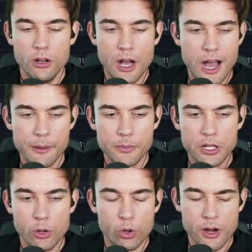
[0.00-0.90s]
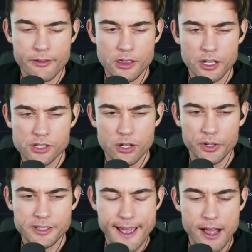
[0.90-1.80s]
or everything is going
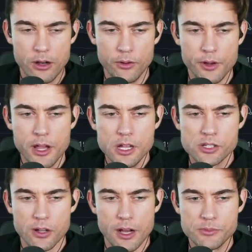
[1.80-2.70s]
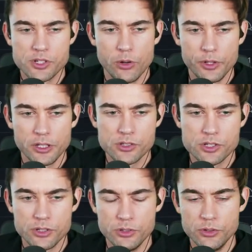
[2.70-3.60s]
down, so I'm going
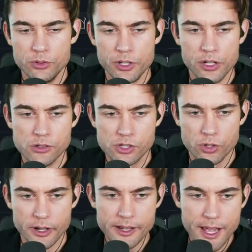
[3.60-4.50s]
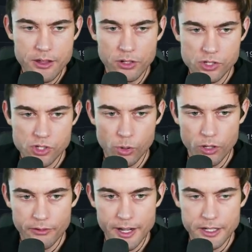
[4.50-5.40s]
to, short. And yeah, you could short
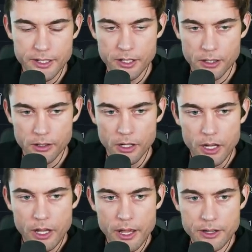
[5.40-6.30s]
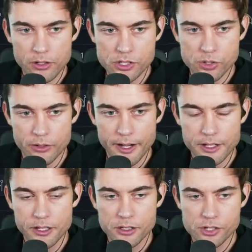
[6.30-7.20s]
right here and you could short right
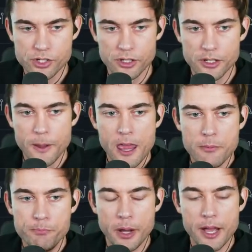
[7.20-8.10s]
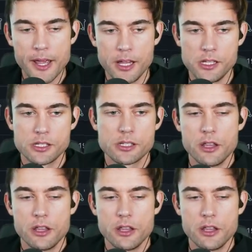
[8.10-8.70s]
here, sure, but